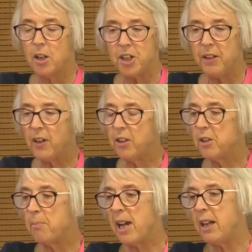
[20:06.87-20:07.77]
She found
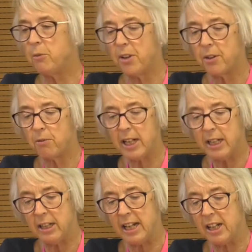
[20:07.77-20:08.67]
a man with the right
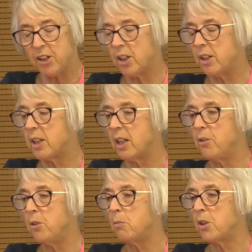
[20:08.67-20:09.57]
connections and
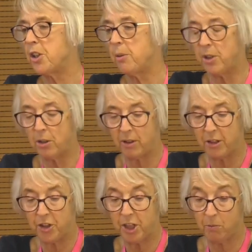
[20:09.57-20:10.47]
who worshipped the
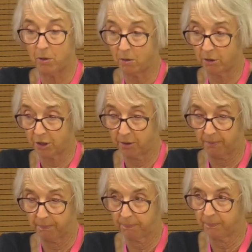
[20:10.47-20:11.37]
ground she walked on.